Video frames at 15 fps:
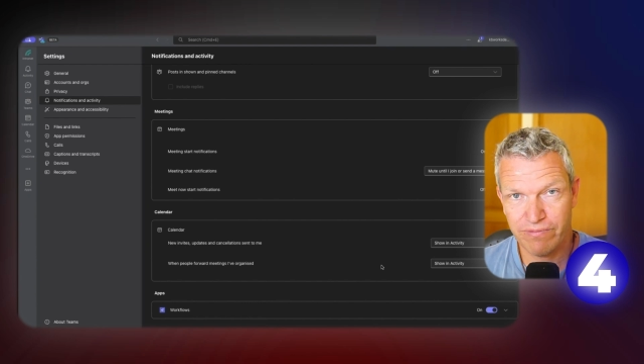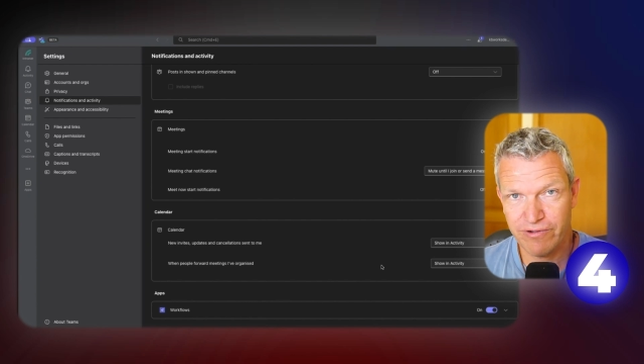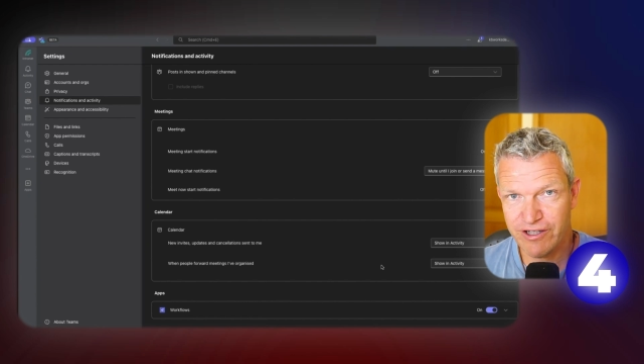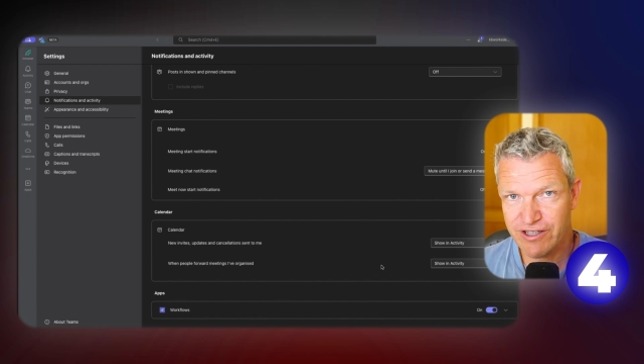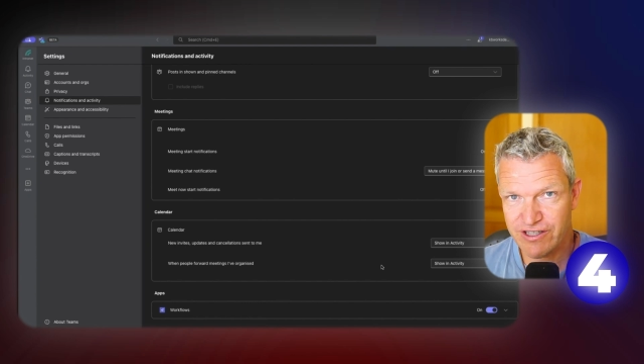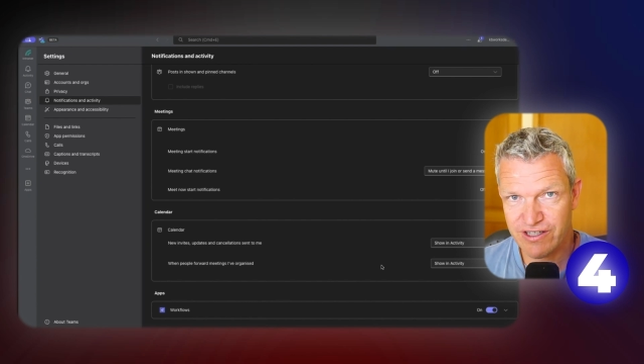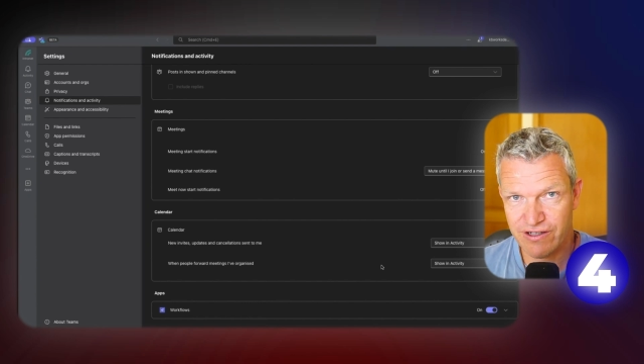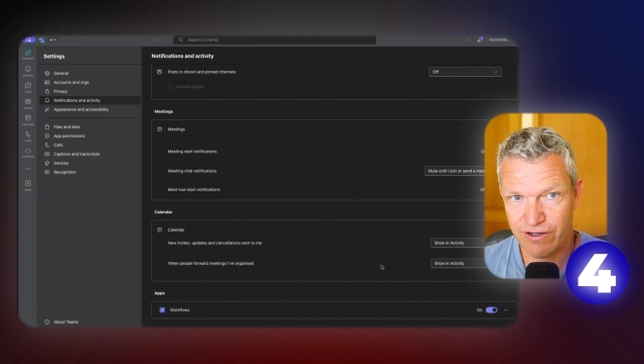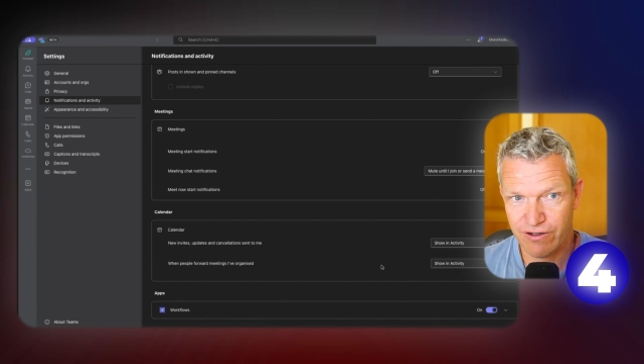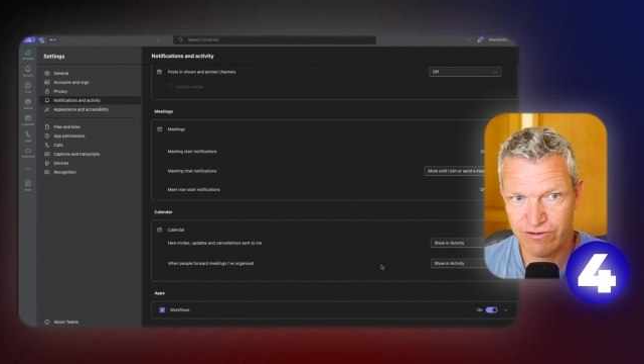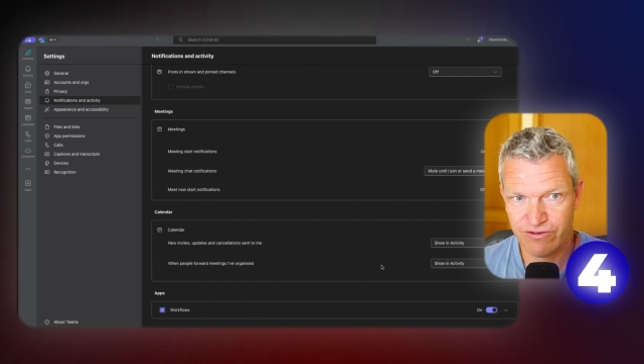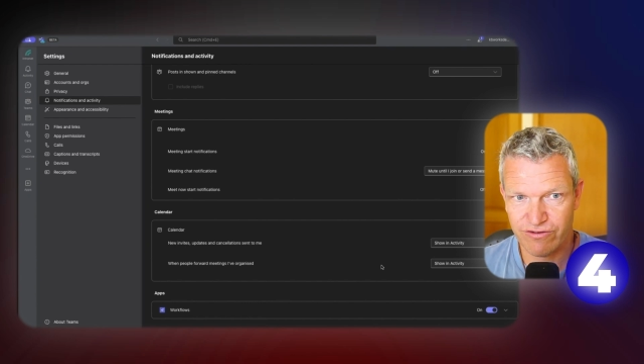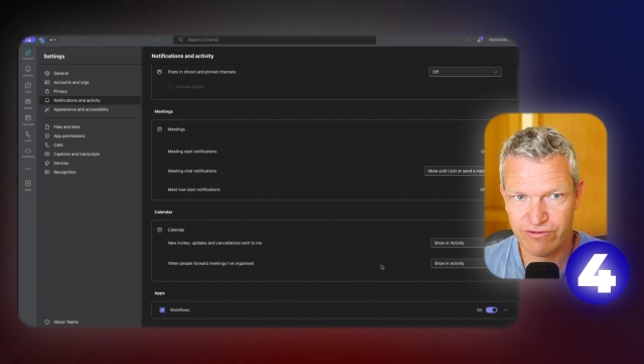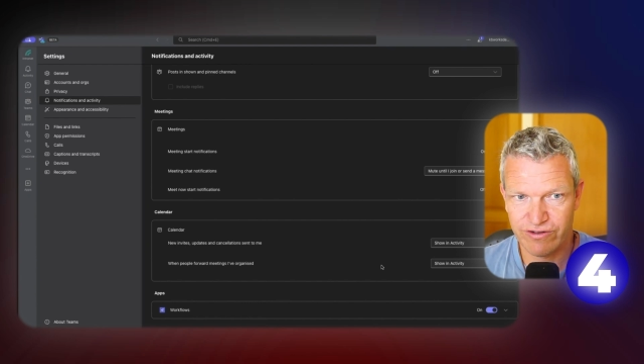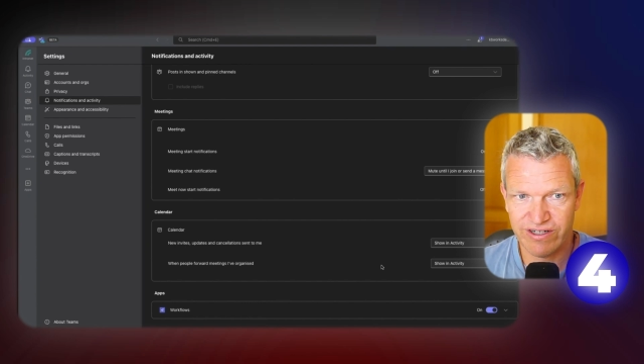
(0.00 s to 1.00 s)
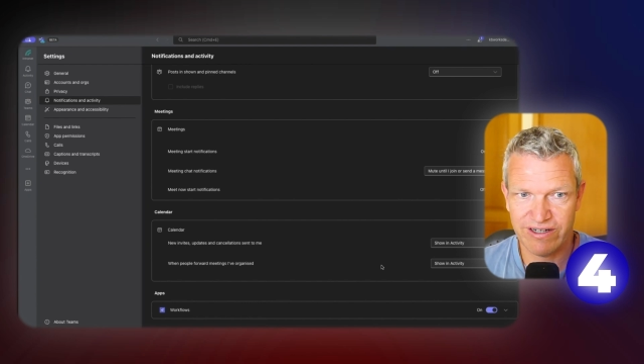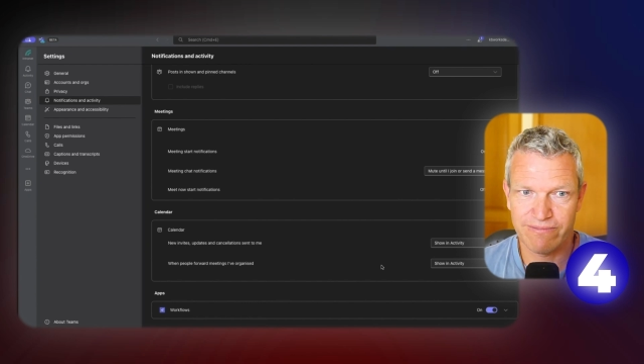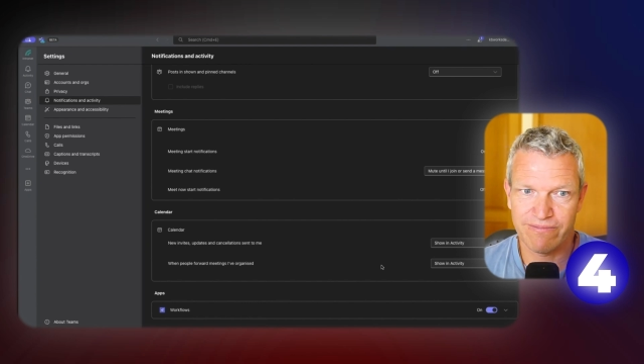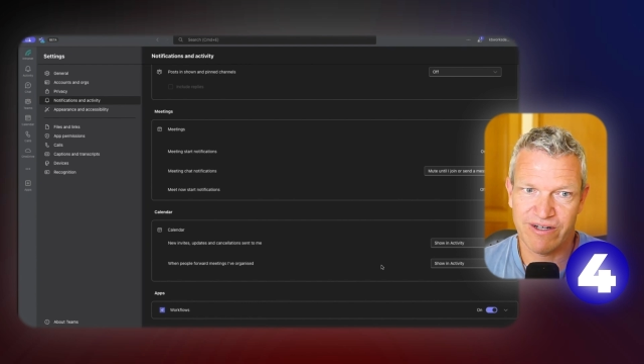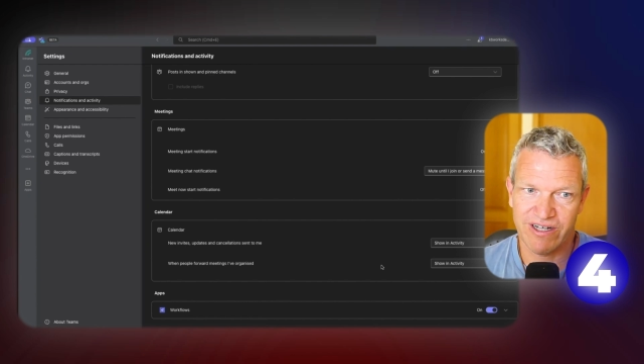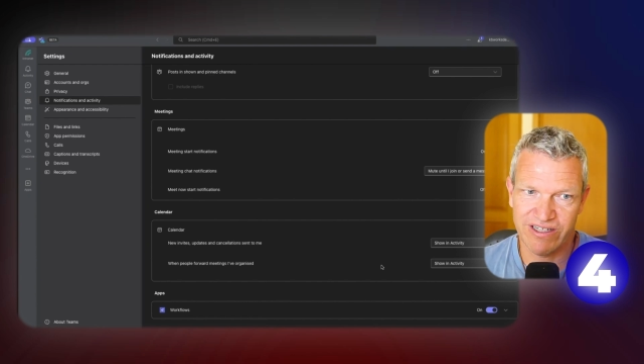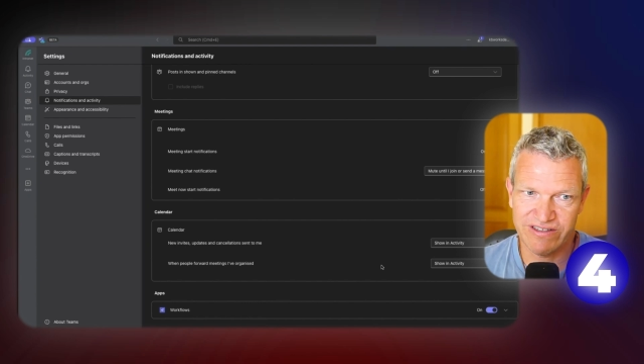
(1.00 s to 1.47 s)
Please go through
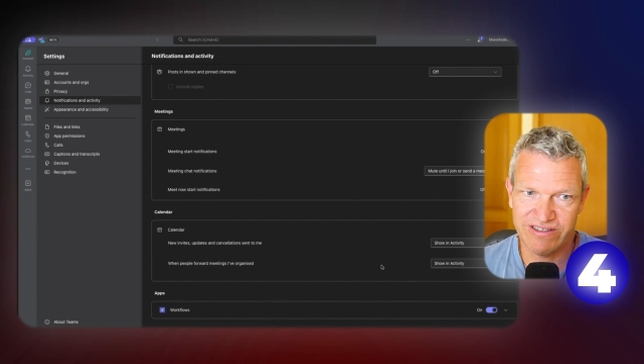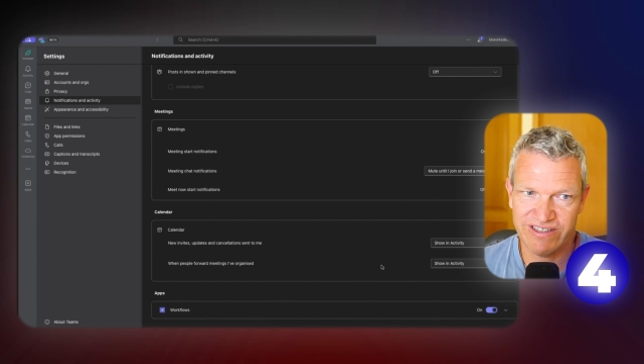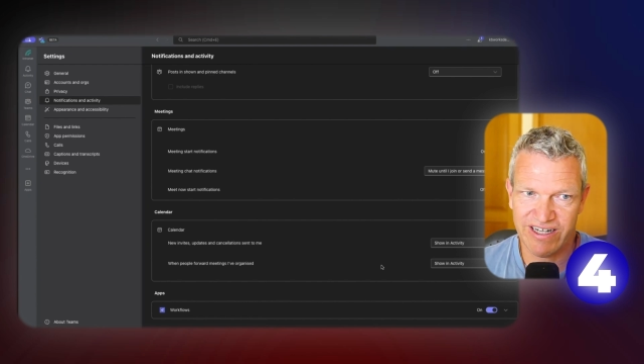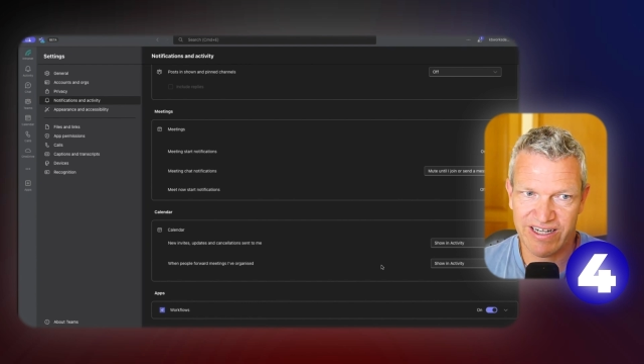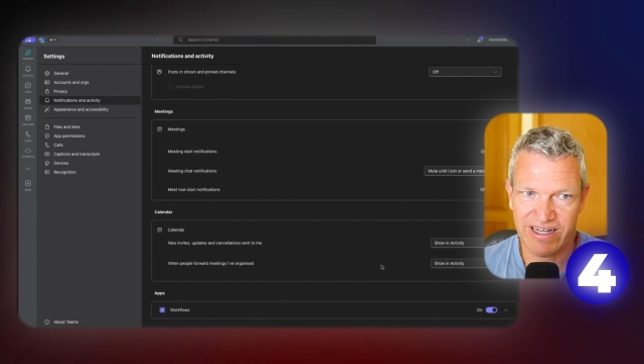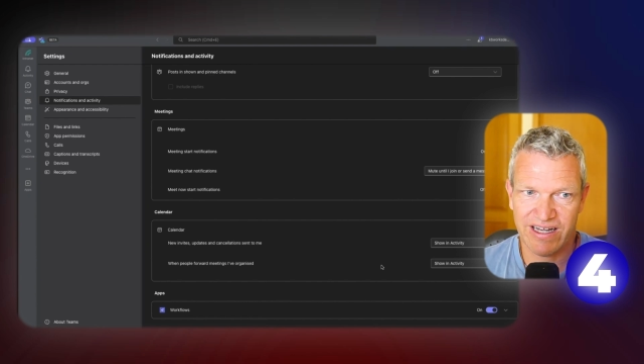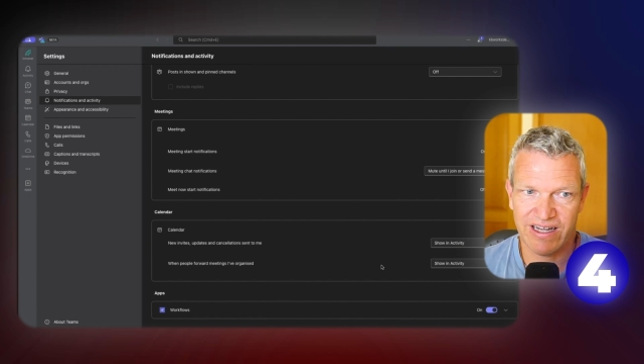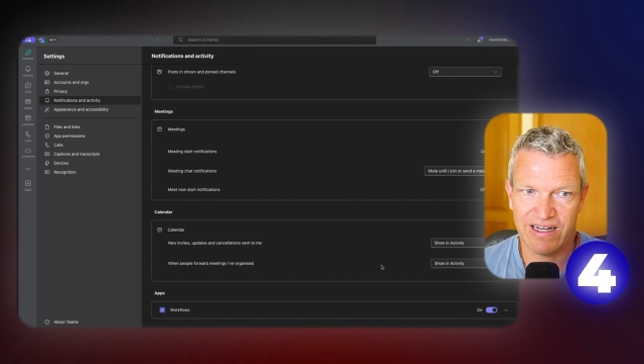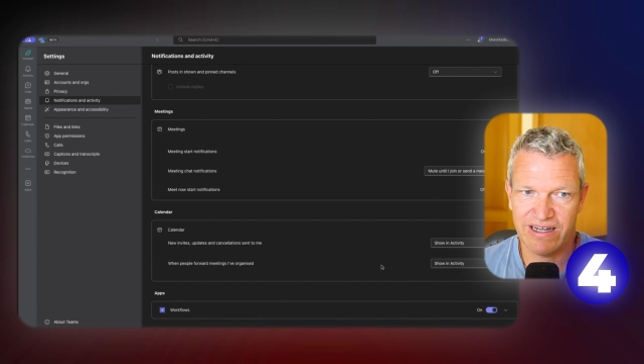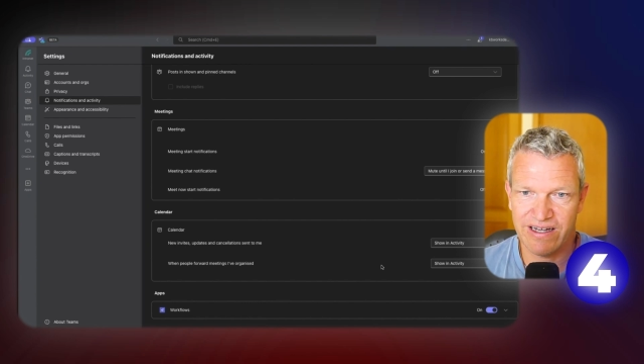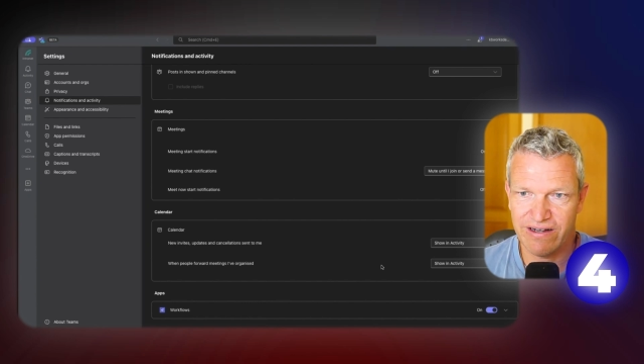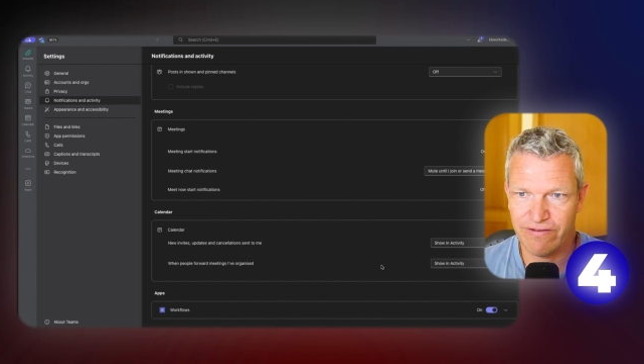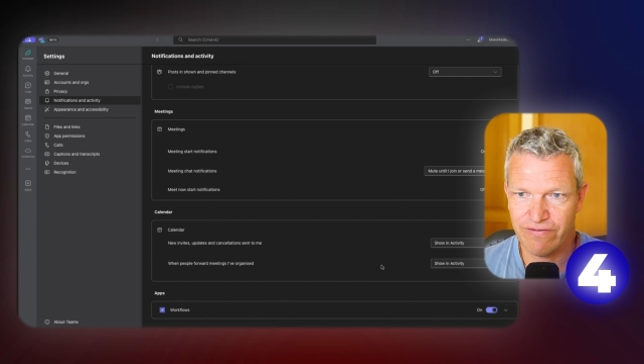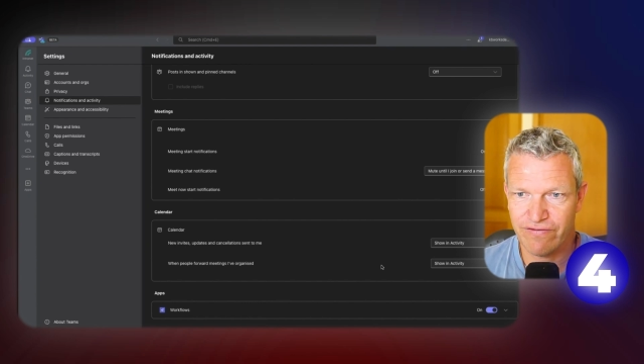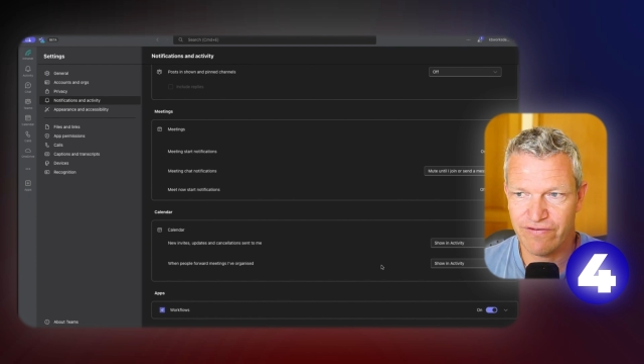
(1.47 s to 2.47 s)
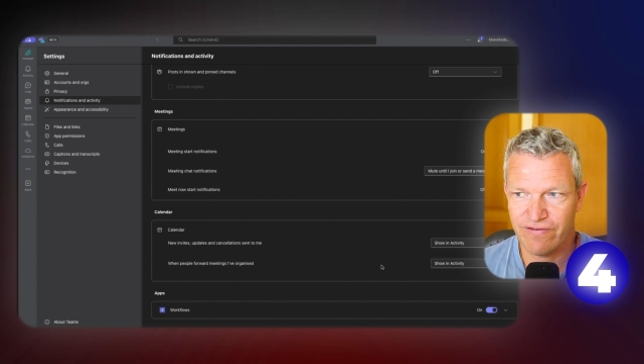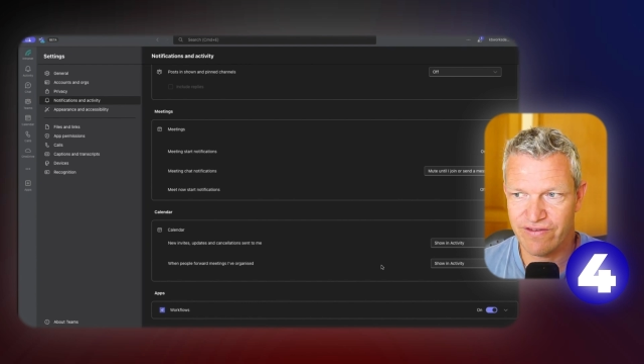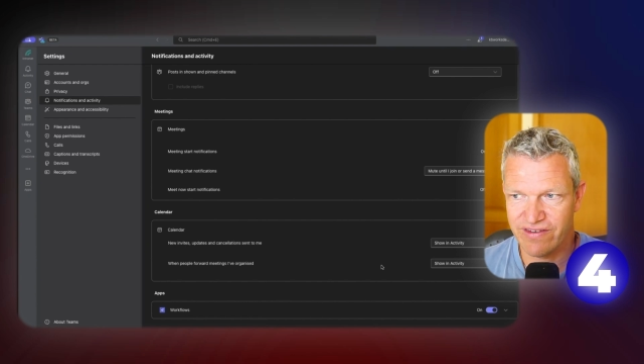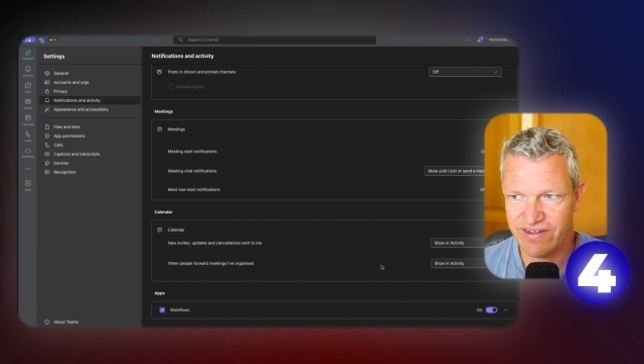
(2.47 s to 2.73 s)
them and check if